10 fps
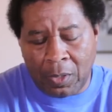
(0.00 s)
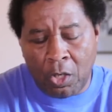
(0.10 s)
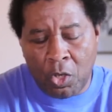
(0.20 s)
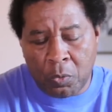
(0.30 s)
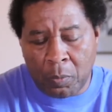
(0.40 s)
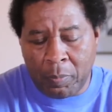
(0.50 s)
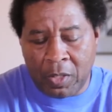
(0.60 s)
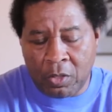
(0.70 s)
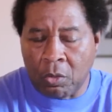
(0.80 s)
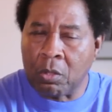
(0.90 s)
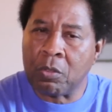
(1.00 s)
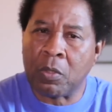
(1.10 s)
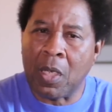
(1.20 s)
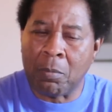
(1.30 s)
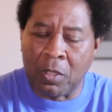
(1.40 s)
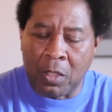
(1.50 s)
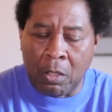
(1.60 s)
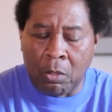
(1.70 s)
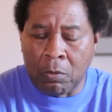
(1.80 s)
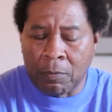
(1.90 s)
laws was based on a tribal
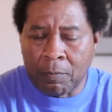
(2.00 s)
law,